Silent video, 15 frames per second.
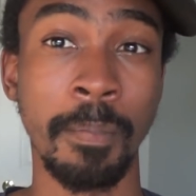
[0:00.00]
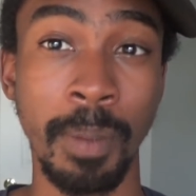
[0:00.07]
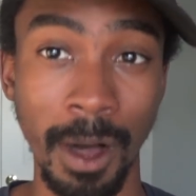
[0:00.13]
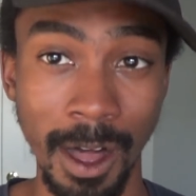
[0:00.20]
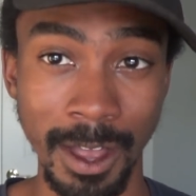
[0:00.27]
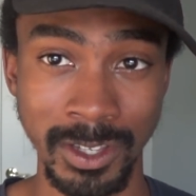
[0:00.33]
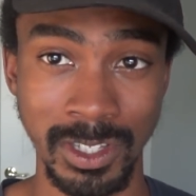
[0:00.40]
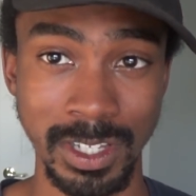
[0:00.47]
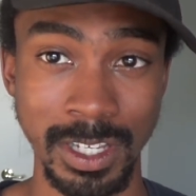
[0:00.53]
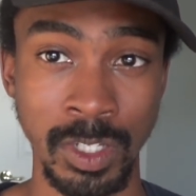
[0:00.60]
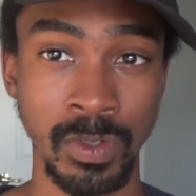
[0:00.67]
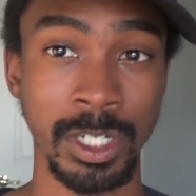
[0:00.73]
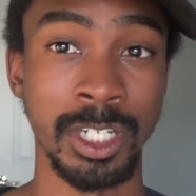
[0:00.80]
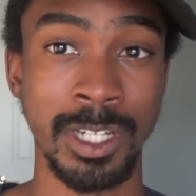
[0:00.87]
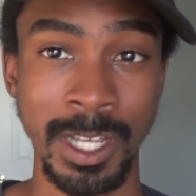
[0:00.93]
boxes
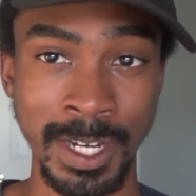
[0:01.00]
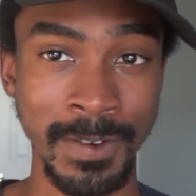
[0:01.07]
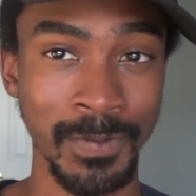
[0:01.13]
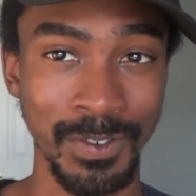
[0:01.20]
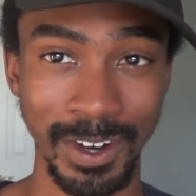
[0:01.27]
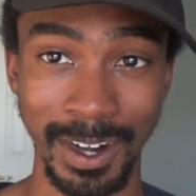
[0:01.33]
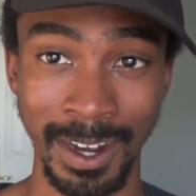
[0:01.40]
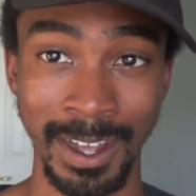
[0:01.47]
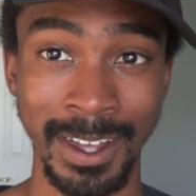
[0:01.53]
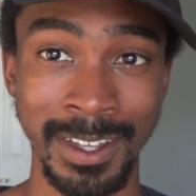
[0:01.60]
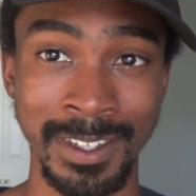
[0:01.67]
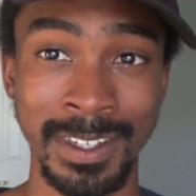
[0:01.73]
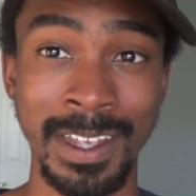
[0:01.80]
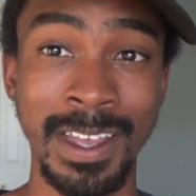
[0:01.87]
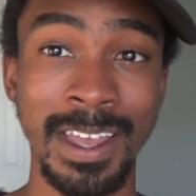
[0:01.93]
for chicken
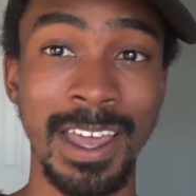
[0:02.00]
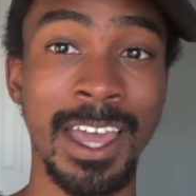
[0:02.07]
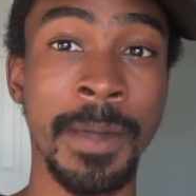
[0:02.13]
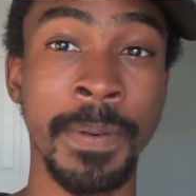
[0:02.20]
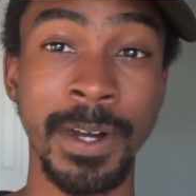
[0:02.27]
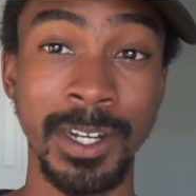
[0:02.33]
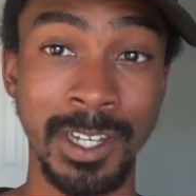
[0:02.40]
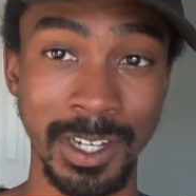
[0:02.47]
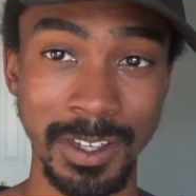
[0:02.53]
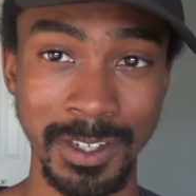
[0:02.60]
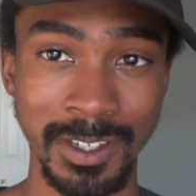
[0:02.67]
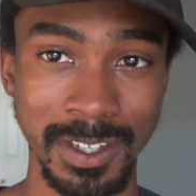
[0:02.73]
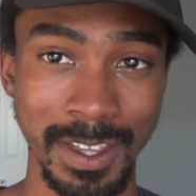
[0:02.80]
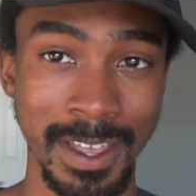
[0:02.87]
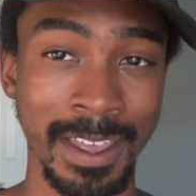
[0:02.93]
fries and
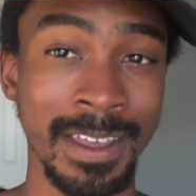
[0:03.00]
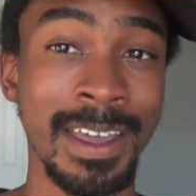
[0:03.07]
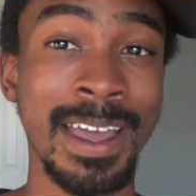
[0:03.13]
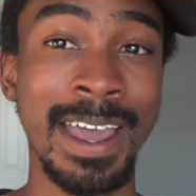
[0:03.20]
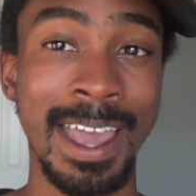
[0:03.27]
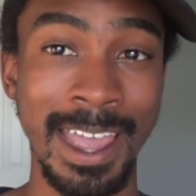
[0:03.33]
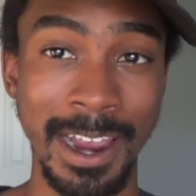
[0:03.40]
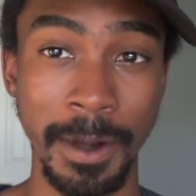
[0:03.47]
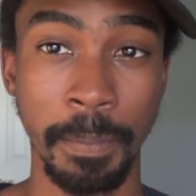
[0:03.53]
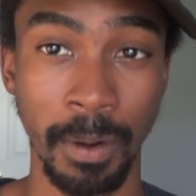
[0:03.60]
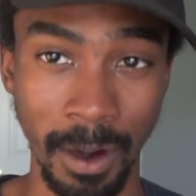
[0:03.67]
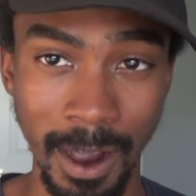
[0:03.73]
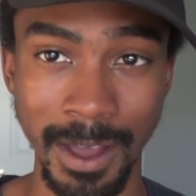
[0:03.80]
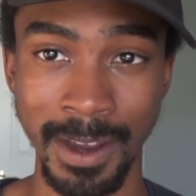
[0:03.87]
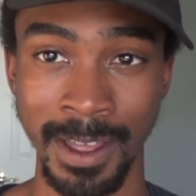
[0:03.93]
producing hair
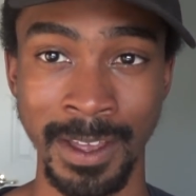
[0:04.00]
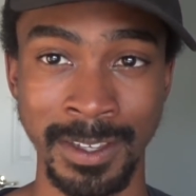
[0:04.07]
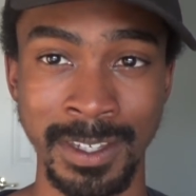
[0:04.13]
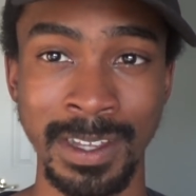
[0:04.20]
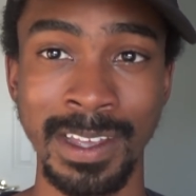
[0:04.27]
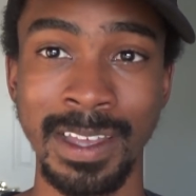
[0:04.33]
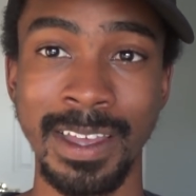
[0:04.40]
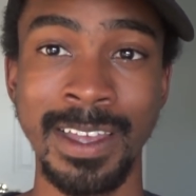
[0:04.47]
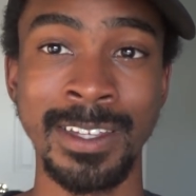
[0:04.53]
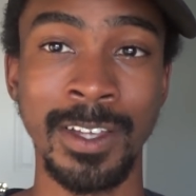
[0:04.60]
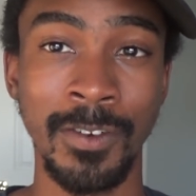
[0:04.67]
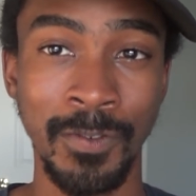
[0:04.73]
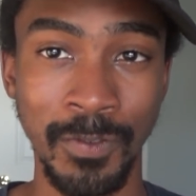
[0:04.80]
products is a